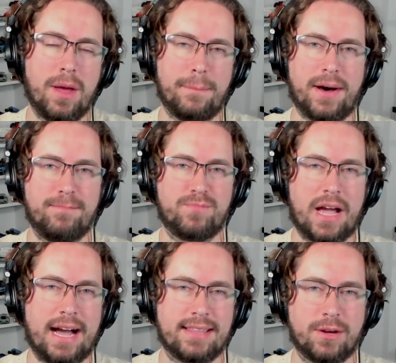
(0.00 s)
But
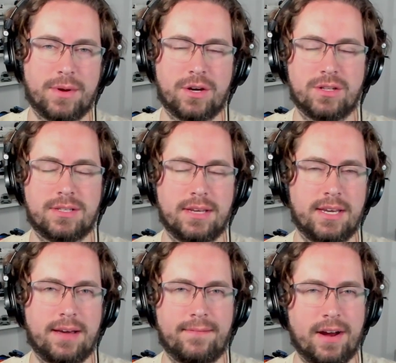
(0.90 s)
I think we could
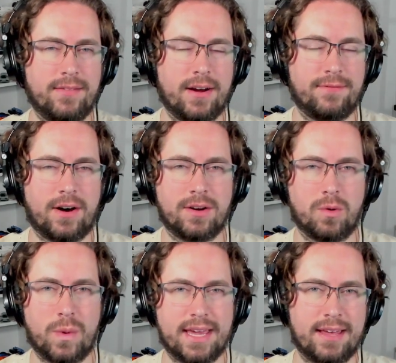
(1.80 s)
see a very, very
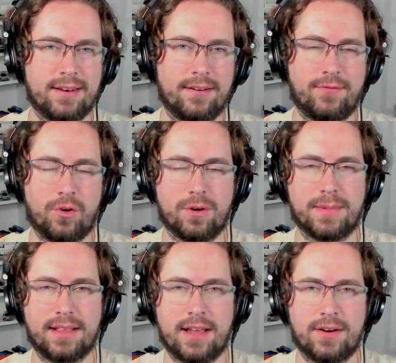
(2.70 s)
fun weekend for
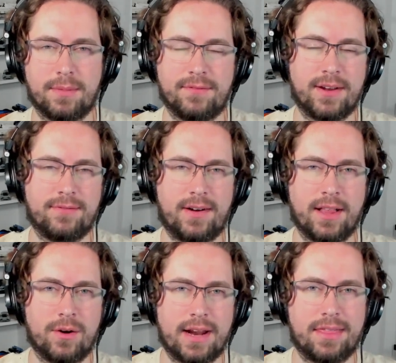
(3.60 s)
McLaren. It'll be fun to
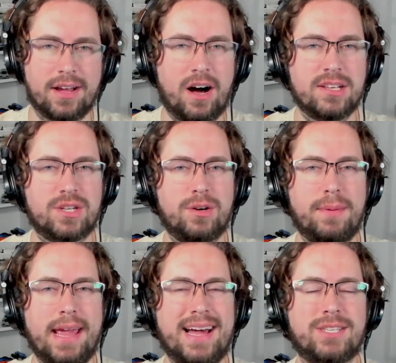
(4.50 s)
follow, and I think Oscar
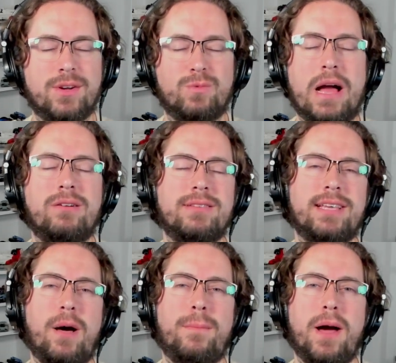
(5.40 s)
Piastri rounds
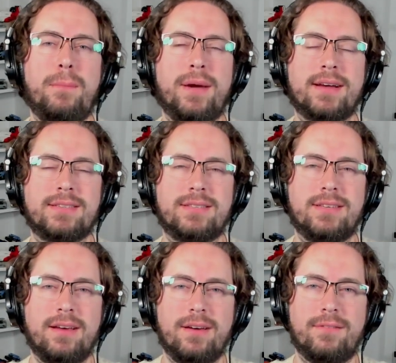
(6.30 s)
out my picks
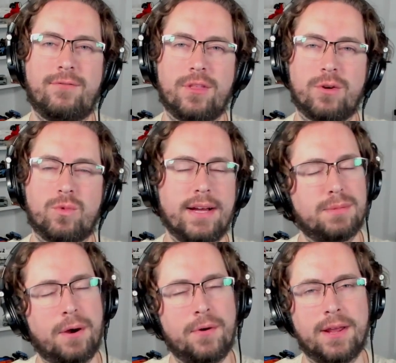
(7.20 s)
for the race
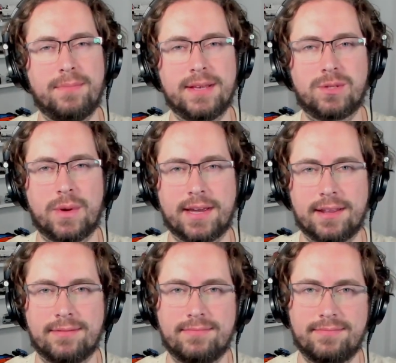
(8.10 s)
podium this weekend.